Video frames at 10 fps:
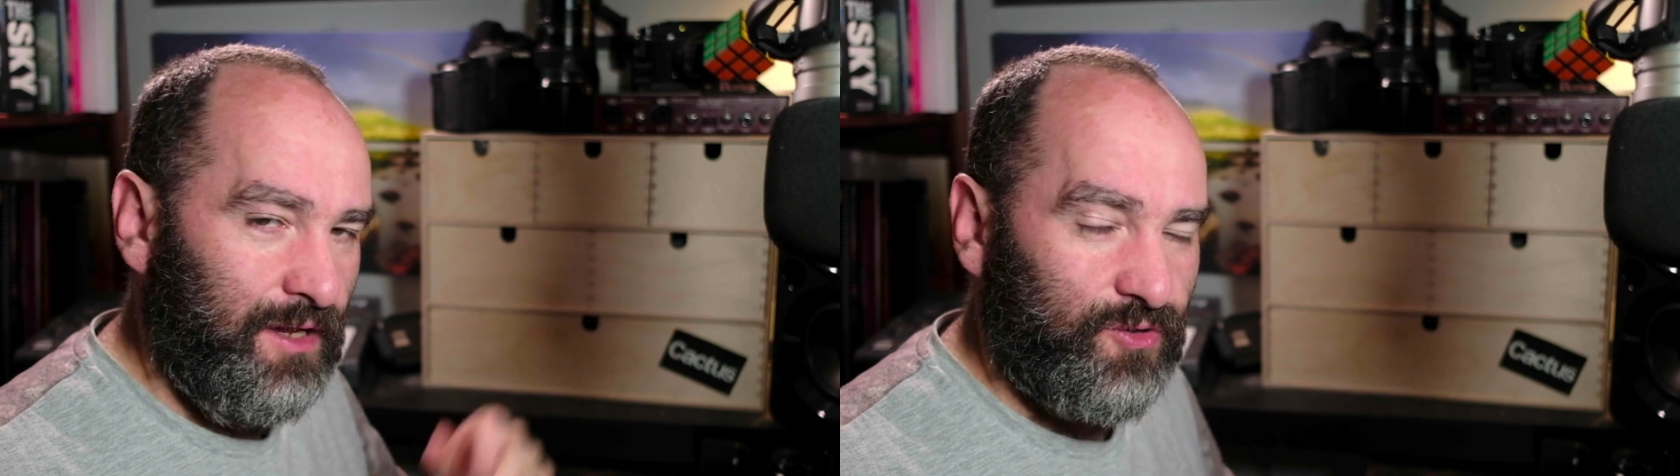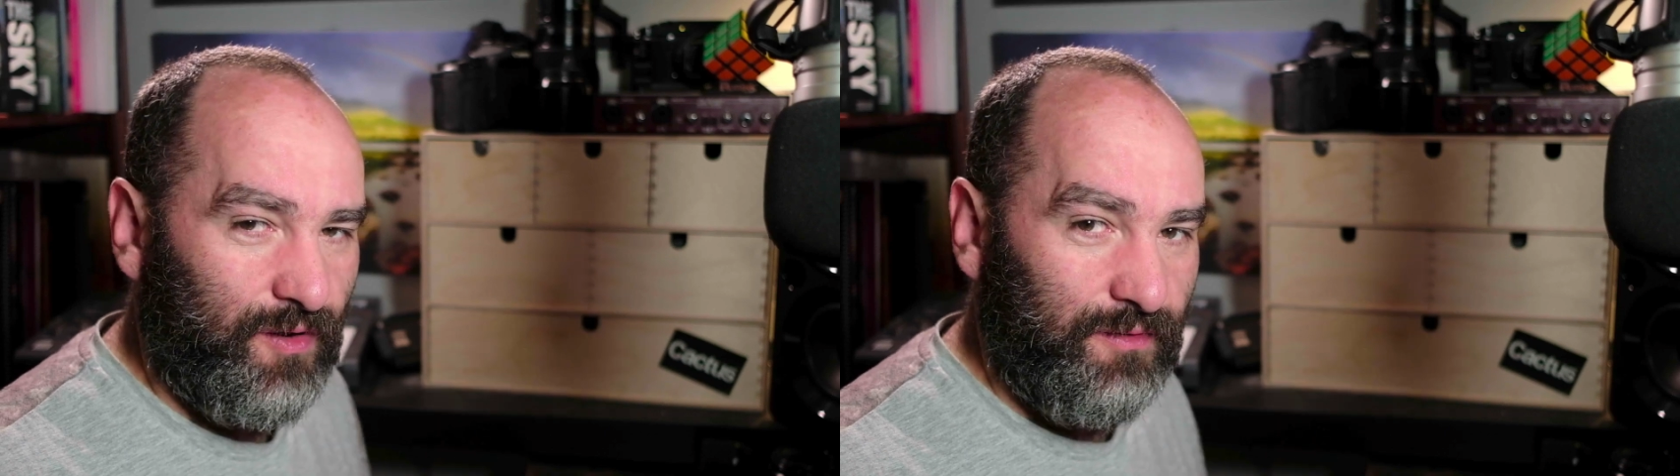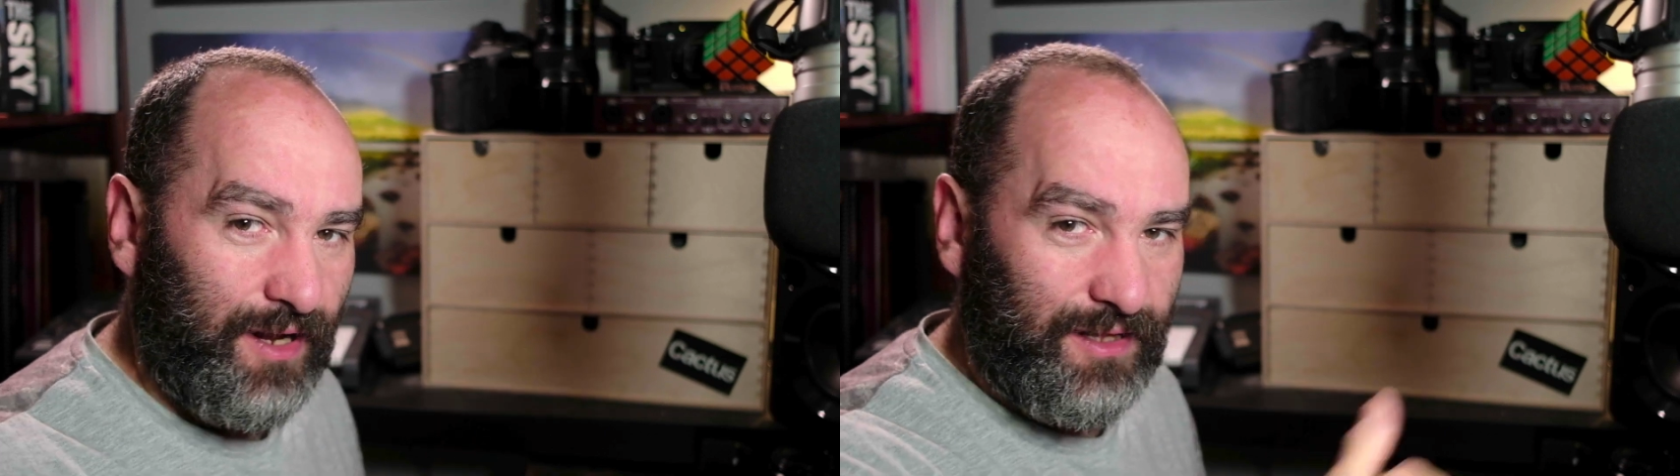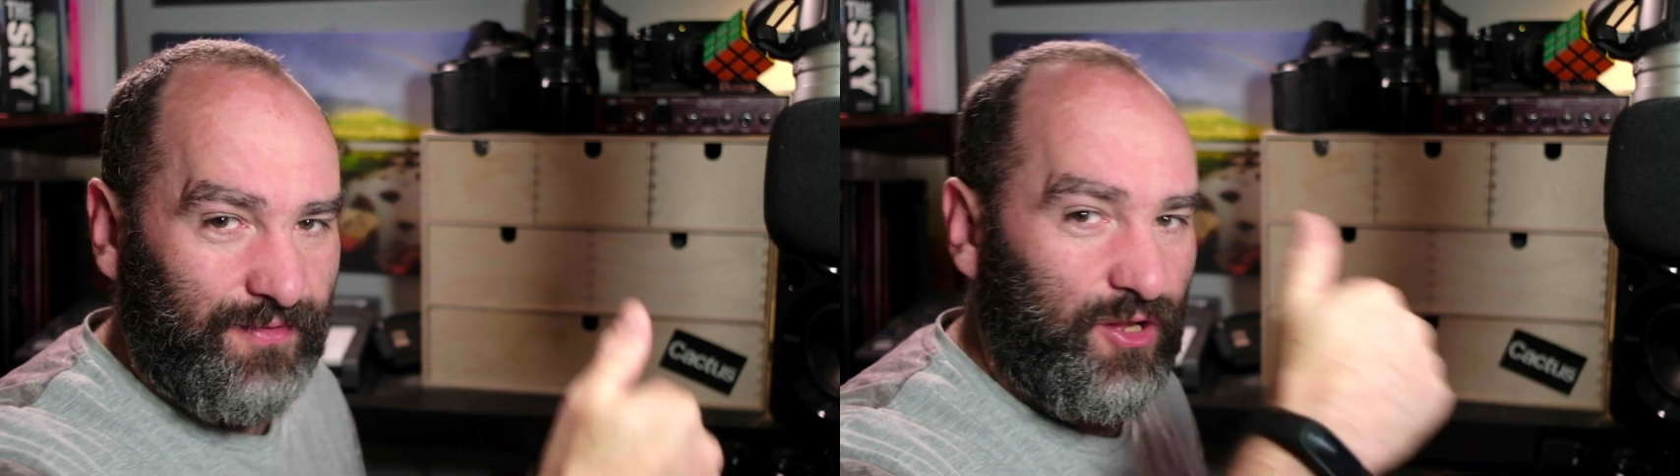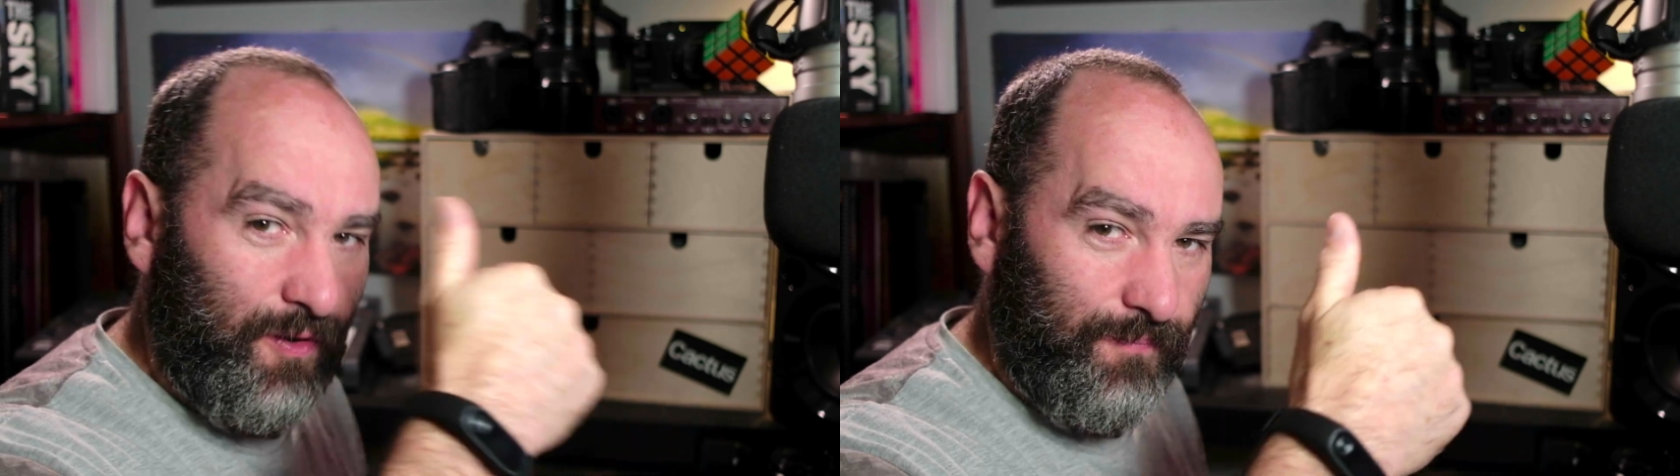So like
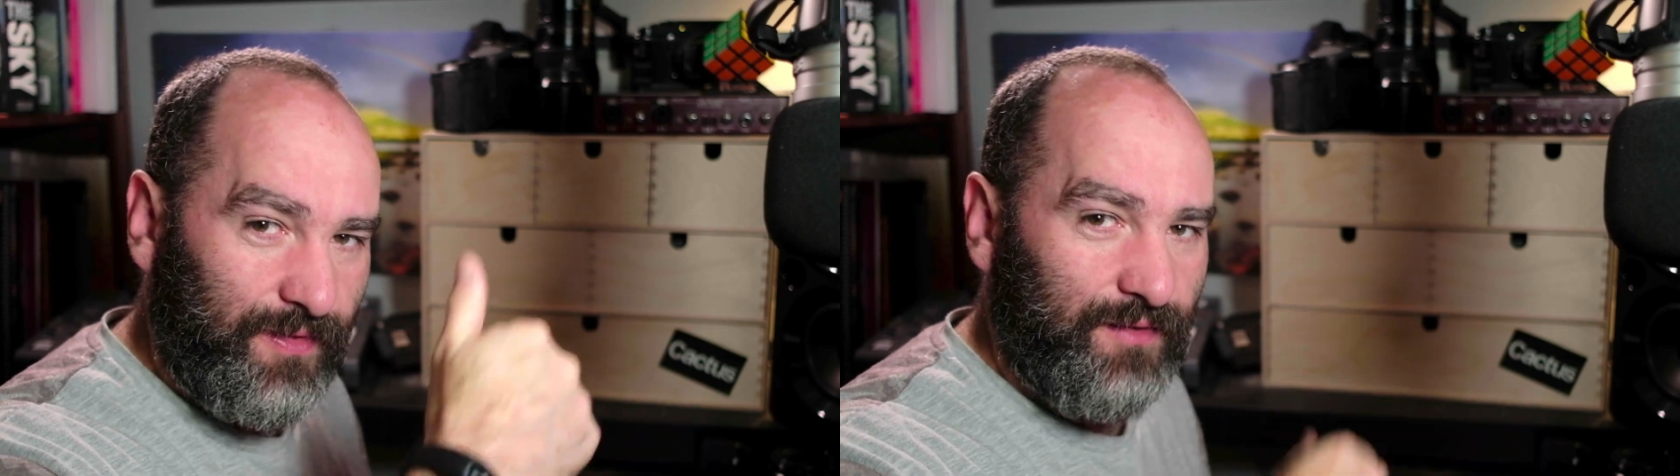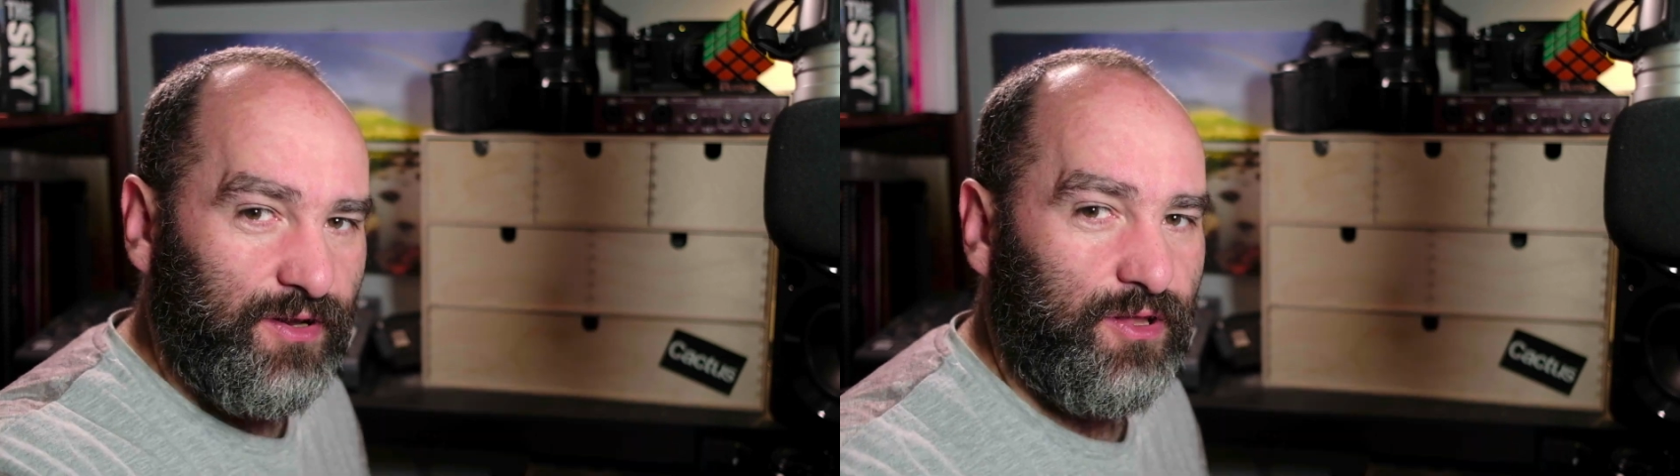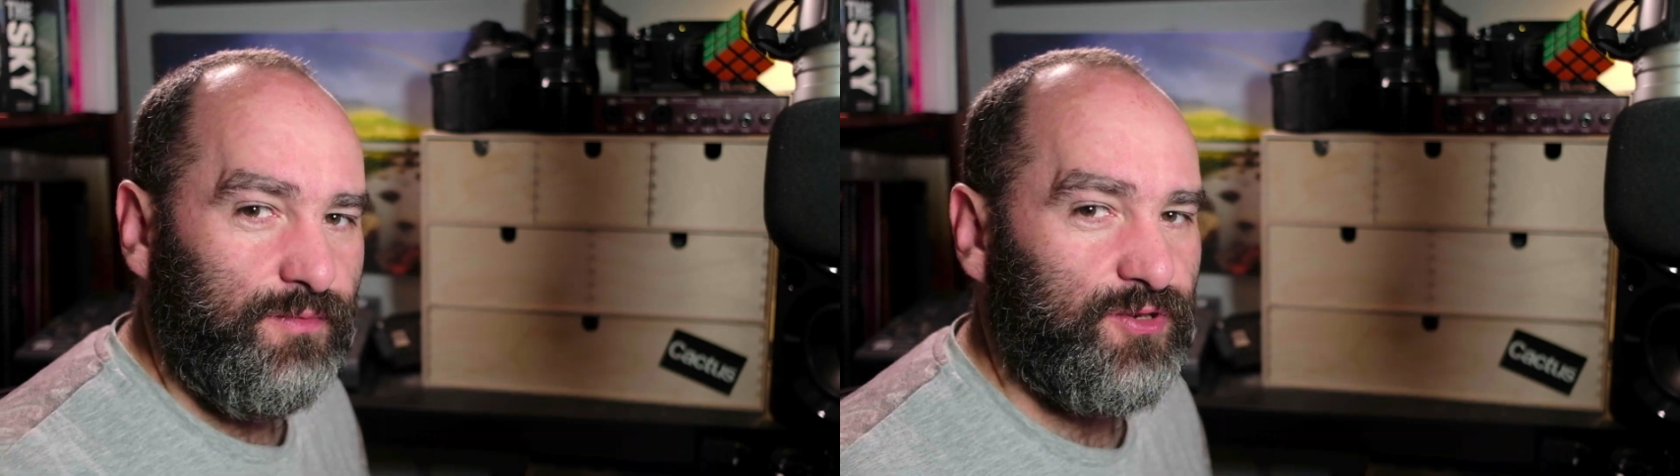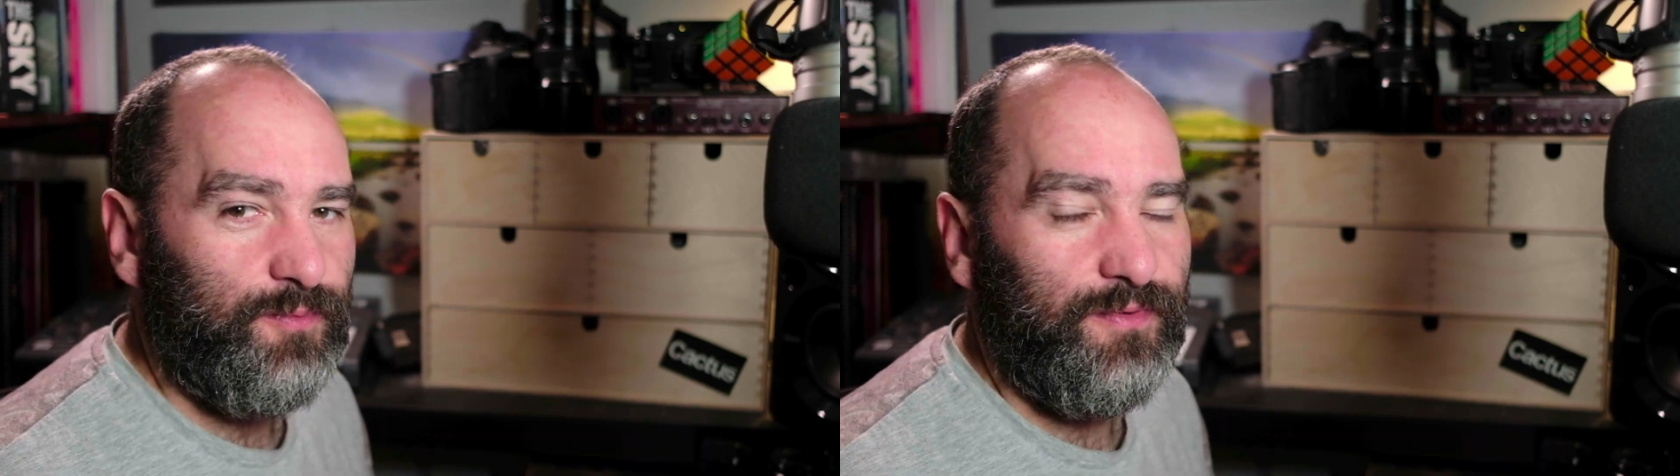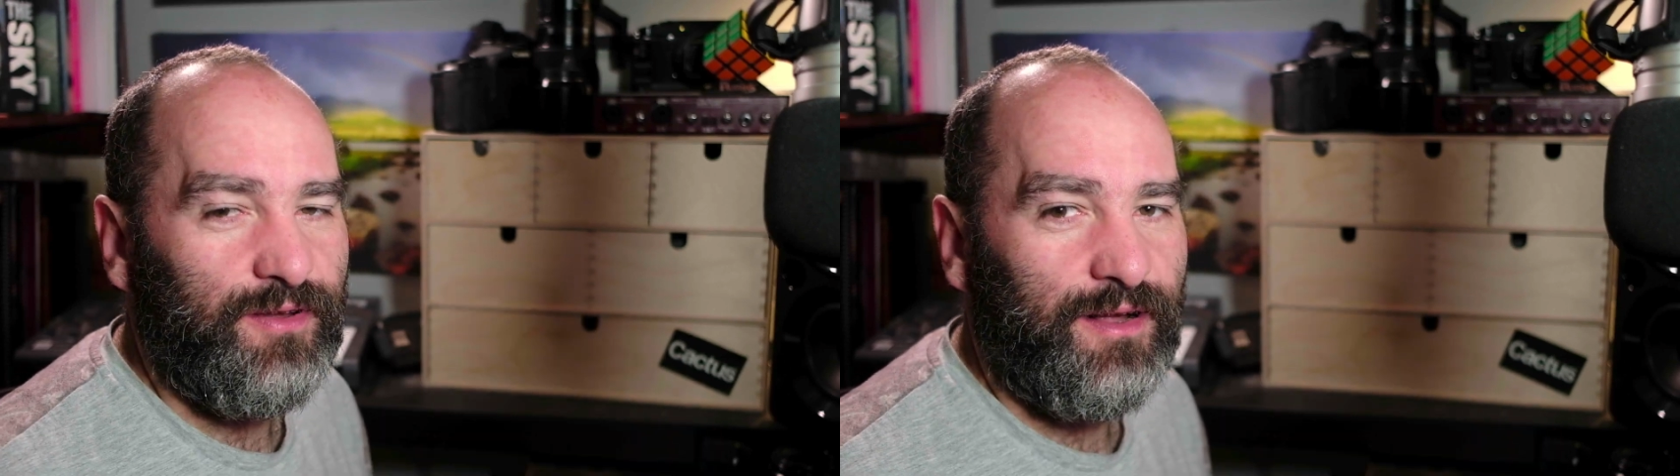the video, give it a thumbs
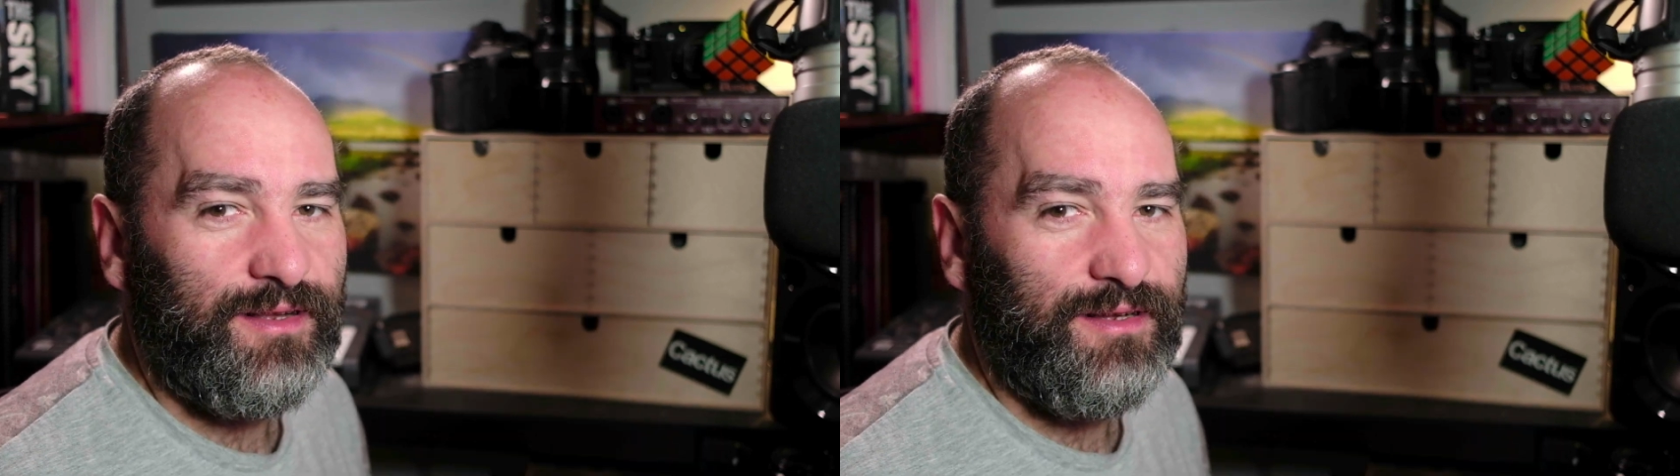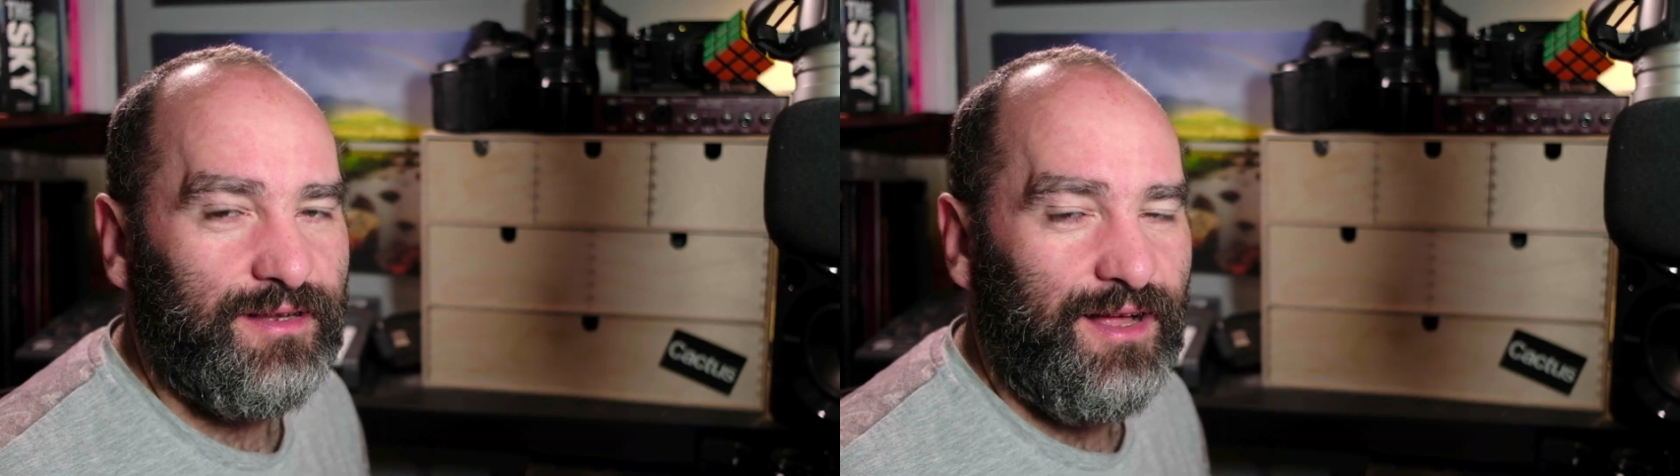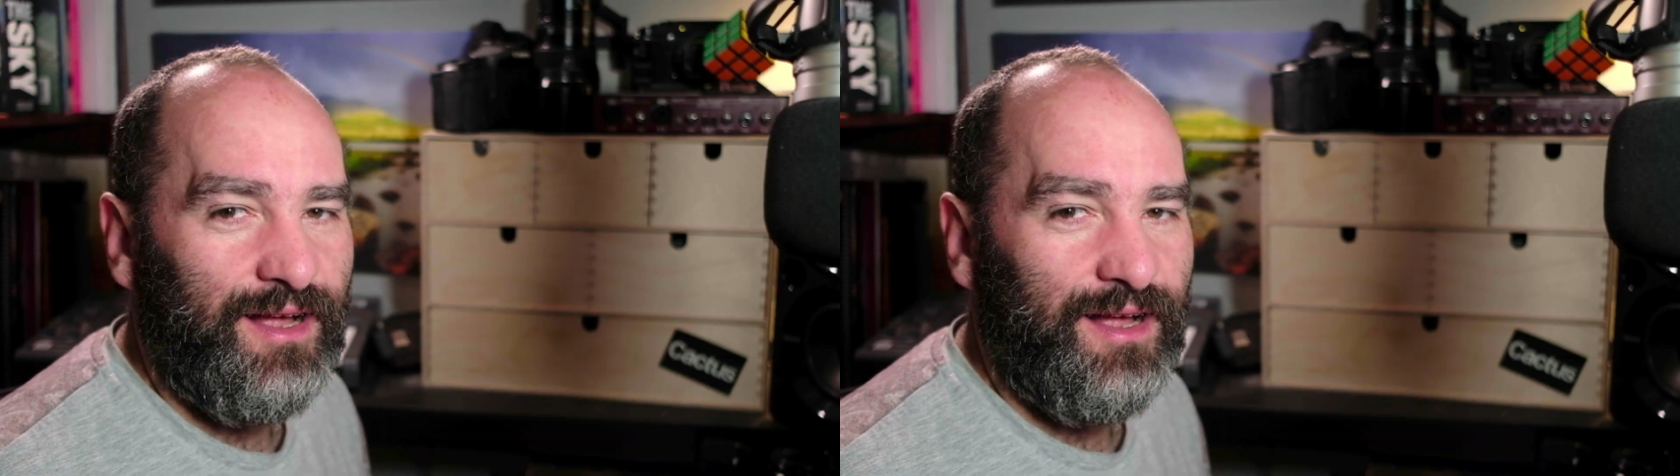up if you liked it,